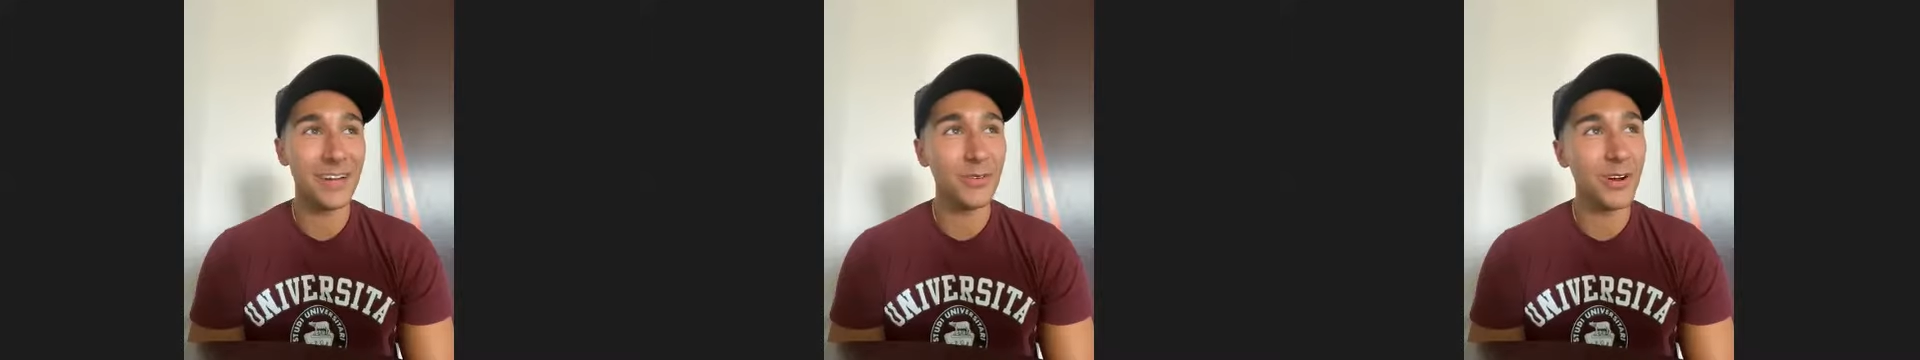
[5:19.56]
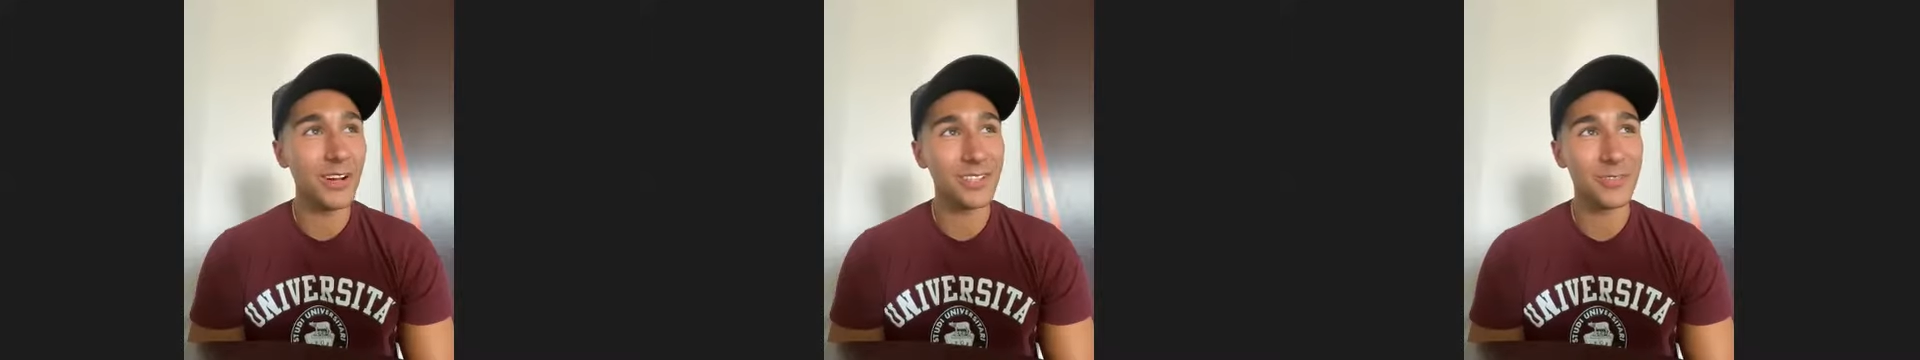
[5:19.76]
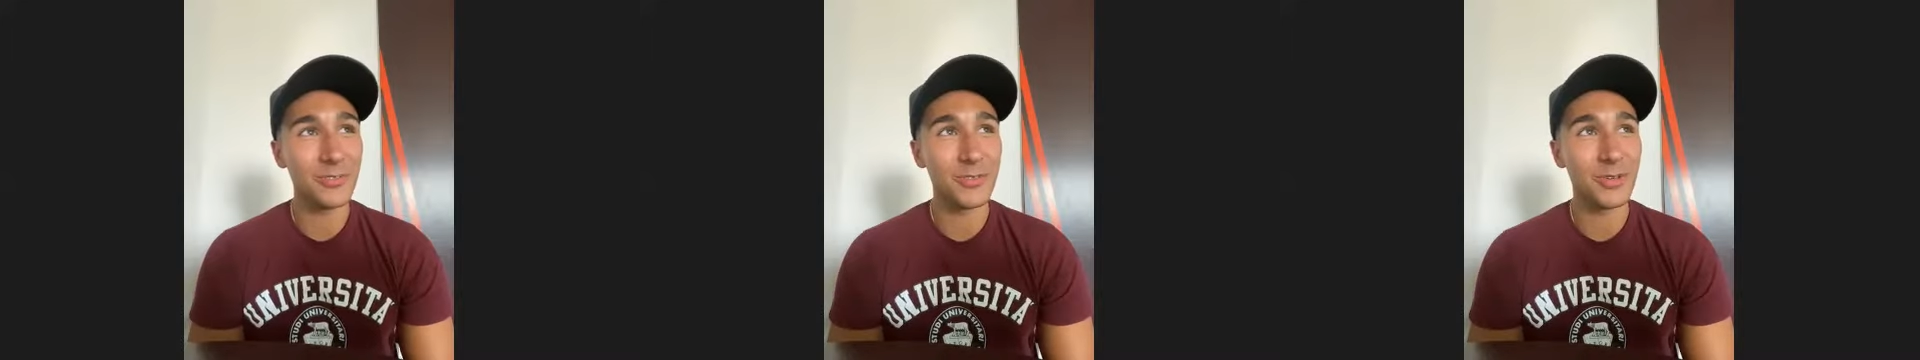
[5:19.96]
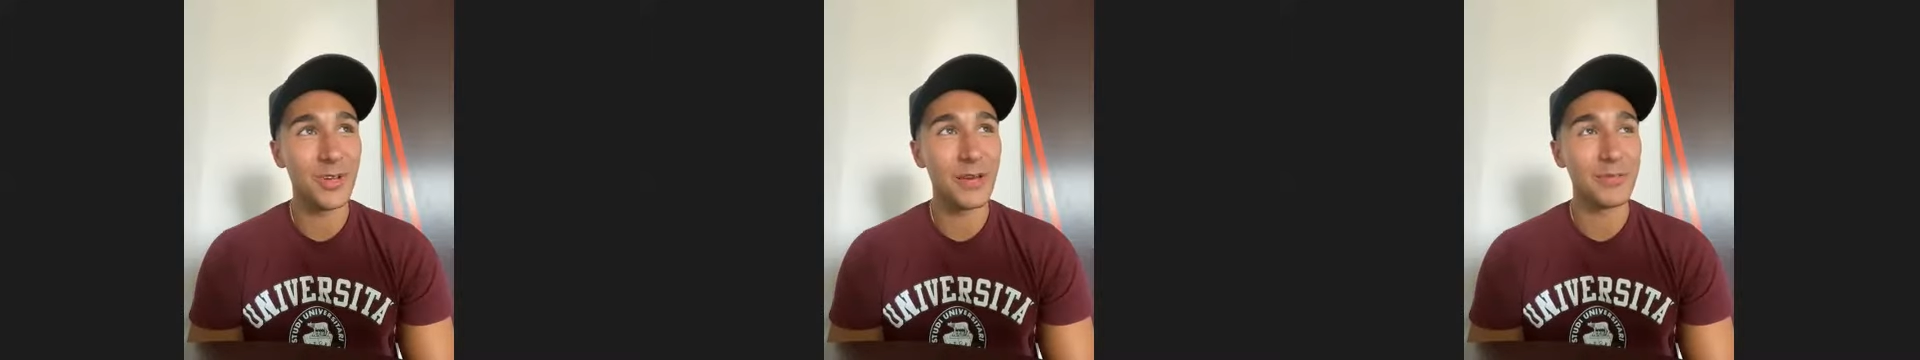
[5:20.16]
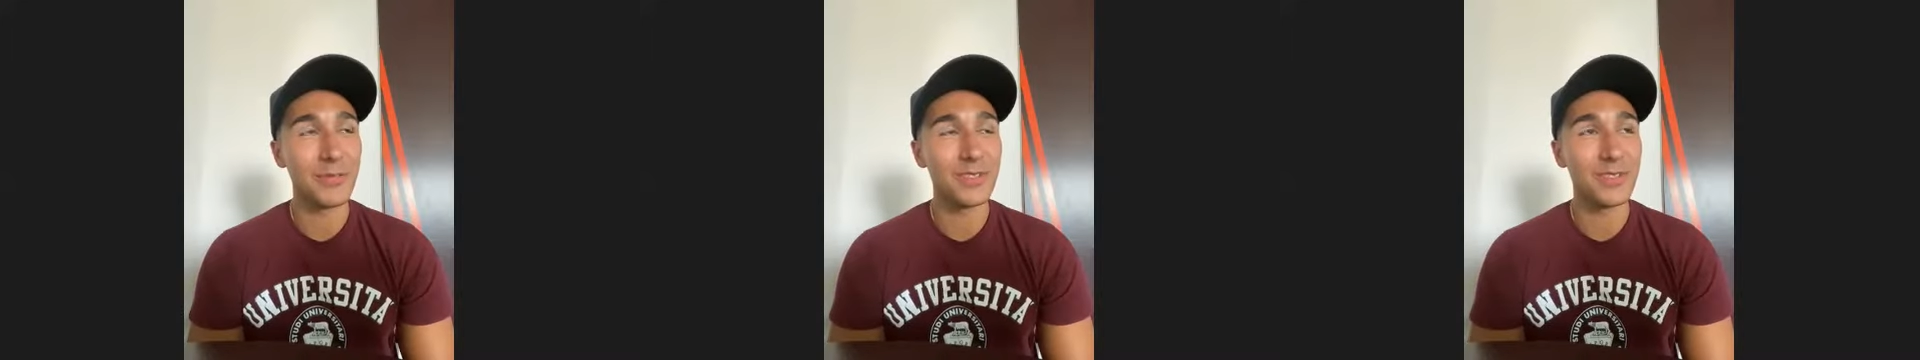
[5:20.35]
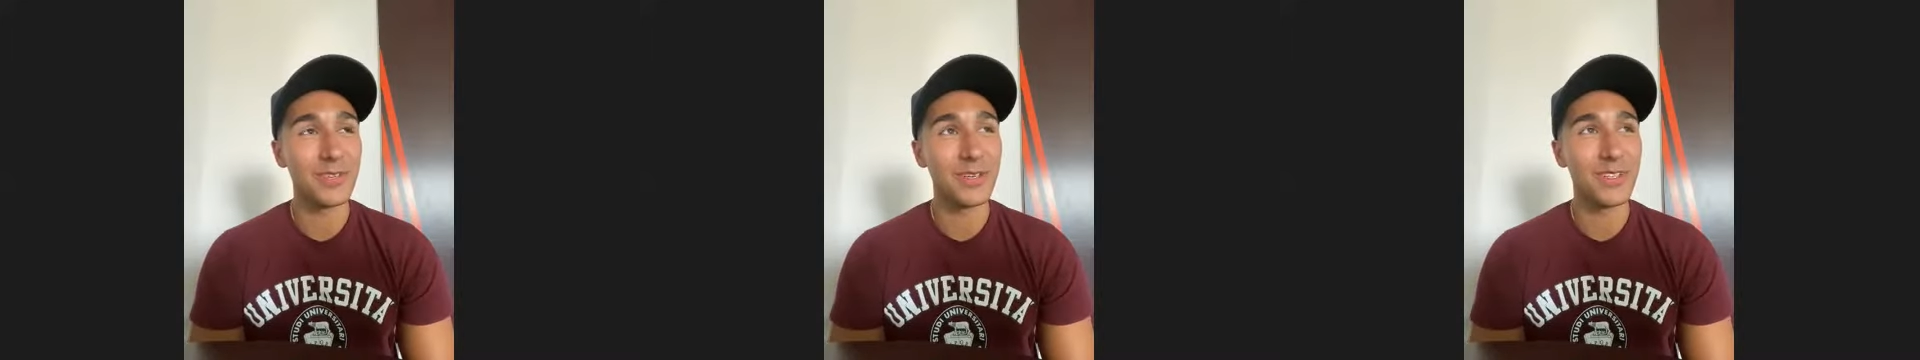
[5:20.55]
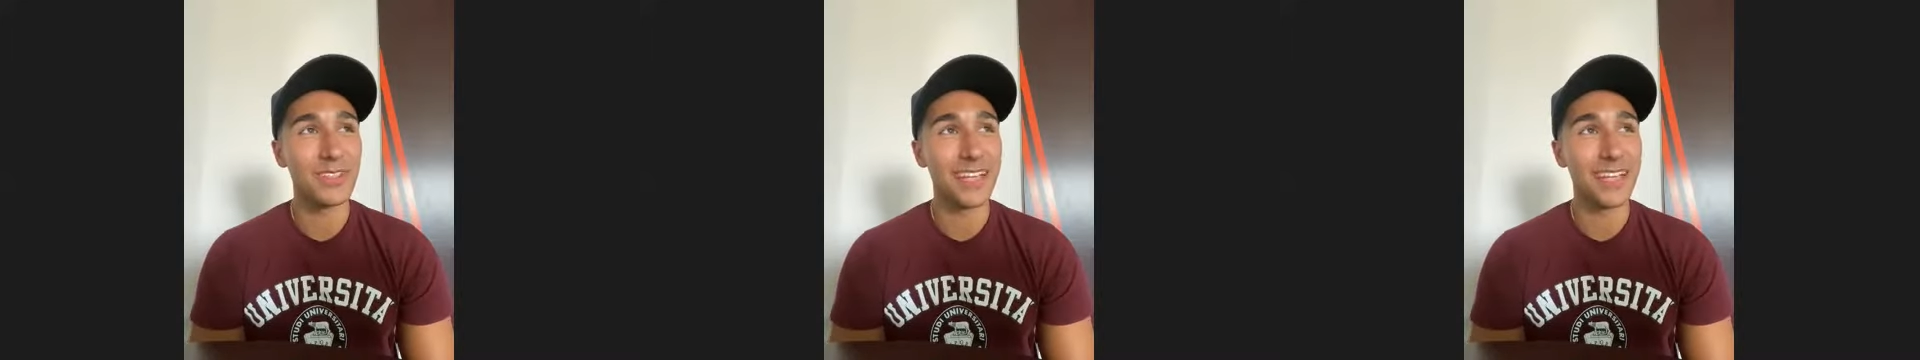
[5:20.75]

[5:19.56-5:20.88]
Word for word: I watched a few episodes.